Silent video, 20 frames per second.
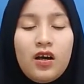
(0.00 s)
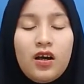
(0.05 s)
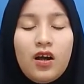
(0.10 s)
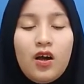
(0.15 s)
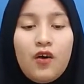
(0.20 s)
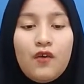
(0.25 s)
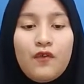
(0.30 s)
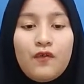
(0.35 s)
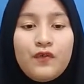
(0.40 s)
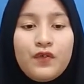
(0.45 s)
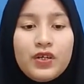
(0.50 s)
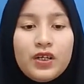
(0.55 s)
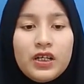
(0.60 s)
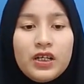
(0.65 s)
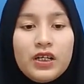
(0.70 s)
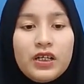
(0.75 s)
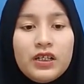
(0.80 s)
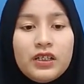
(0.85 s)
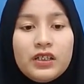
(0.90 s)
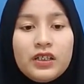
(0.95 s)

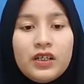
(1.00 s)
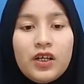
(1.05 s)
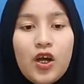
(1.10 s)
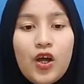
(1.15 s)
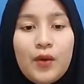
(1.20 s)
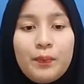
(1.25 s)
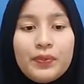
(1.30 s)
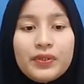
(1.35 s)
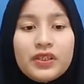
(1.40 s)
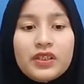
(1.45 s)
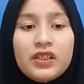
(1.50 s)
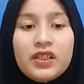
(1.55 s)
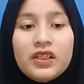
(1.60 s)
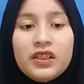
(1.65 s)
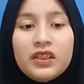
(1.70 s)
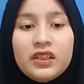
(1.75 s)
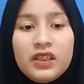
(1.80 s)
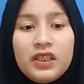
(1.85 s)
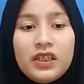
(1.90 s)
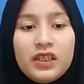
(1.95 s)
offer the
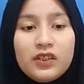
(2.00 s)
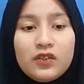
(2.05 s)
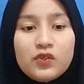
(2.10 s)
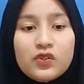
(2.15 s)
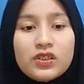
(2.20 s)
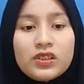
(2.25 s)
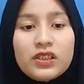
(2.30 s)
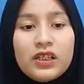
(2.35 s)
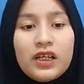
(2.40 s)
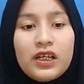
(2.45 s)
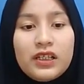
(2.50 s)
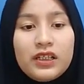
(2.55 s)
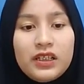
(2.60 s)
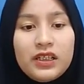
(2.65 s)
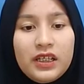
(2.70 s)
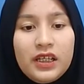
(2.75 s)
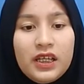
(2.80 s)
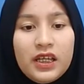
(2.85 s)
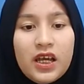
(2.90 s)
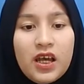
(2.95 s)
opportunity to
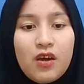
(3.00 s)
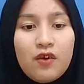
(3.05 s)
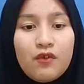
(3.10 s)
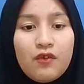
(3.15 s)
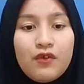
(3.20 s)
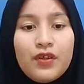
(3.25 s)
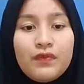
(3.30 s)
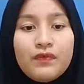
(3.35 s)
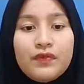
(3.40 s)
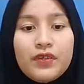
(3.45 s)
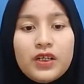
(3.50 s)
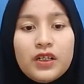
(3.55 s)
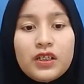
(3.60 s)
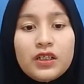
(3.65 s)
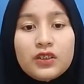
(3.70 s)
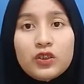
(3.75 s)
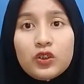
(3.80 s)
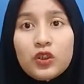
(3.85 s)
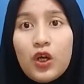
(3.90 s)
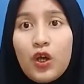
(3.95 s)
study with
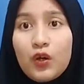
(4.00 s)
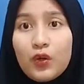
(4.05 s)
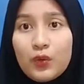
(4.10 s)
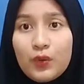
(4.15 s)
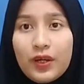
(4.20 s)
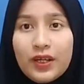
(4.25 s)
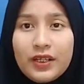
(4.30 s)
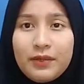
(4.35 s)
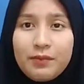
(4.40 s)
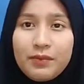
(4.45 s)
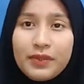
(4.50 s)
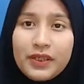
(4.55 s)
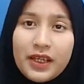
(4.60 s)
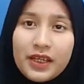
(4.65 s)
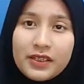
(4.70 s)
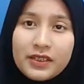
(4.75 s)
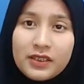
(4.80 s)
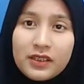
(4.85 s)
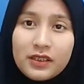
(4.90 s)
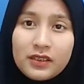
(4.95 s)
top
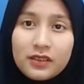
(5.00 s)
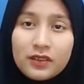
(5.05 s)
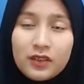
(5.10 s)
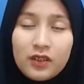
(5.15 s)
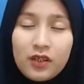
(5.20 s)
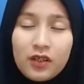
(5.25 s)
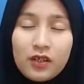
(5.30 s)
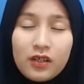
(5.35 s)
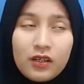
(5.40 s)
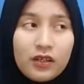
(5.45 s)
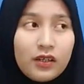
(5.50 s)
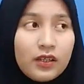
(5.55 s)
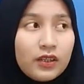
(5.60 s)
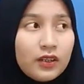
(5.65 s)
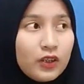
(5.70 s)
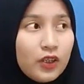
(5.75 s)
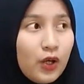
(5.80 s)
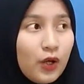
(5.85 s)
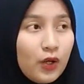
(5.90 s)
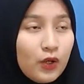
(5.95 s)

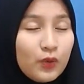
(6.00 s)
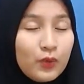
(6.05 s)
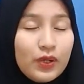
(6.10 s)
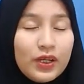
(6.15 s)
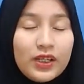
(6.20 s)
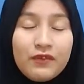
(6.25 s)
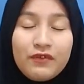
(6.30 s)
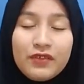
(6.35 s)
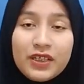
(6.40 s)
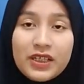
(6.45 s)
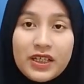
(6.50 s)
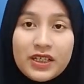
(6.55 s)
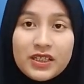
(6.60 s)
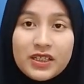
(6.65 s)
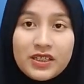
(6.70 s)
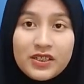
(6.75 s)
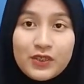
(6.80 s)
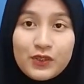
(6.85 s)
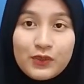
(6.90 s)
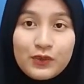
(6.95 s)

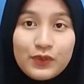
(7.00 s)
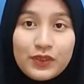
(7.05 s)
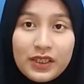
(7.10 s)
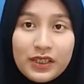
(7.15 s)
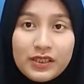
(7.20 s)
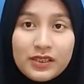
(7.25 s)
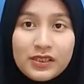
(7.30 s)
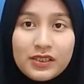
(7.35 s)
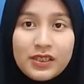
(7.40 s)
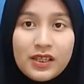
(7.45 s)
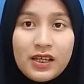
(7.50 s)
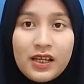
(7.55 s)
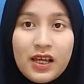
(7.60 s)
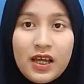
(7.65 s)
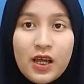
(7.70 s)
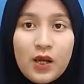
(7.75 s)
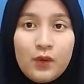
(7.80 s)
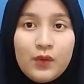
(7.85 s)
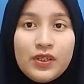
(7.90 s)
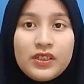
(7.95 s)
qualification students,
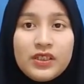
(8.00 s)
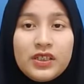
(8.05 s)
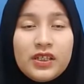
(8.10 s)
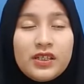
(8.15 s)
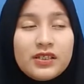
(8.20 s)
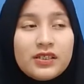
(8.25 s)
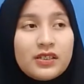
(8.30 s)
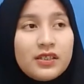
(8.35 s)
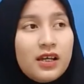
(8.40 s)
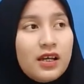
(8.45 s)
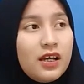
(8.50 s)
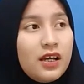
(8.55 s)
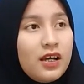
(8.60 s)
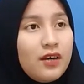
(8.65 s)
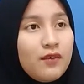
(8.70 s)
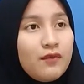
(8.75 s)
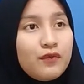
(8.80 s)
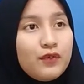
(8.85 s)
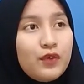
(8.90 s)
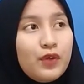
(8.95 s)
which is
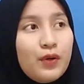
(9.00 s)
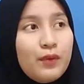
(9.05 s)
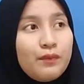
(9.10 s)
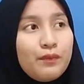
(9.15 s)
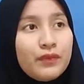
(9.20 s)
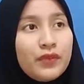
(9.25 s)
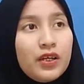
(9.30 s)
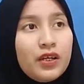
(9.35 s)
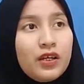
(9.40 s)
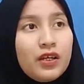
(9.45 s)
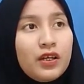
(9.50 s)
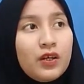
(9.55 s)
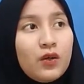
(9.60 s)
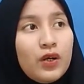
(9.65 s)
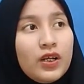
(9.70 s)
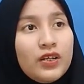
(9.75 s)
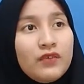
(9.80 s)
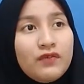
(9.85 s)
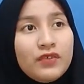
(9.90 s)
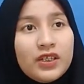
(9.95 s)
from
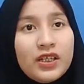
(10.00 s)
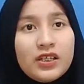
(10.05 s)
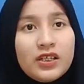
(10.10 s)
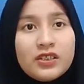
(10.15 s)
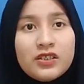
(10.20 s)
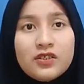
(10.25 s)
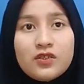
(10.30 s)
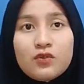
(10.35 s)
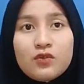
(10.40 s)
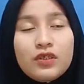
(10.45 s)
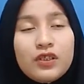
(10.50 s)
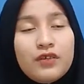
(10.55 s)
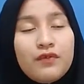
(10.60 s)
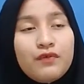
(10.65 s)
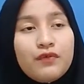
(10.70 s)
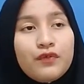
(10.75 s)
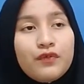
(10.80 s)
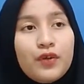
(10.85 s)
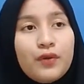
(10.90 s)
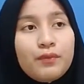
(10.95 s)
qualification
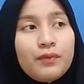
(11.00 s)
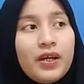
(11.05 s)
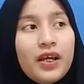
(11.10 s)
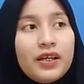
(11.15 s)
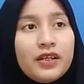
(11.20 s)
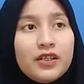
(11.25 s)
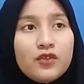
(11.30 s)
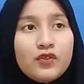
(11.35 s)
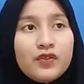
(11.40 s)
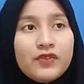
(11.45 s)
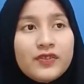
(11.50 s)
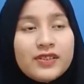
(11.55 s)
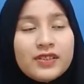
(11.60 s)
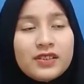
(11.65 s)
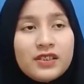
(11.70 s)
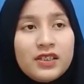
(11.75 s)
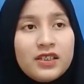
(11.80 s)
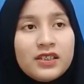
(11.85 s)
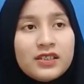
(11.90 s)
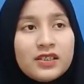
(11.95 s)
student from other
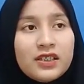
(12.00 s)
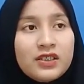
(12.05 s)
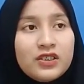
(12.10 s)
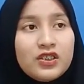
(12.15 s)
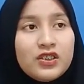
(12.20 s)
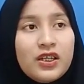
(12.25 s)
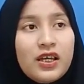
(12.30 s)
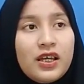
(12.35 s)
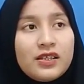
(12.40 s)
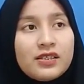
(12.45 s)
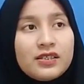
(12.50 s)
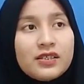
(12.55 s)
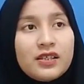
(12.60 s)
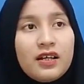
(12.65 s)
universities such as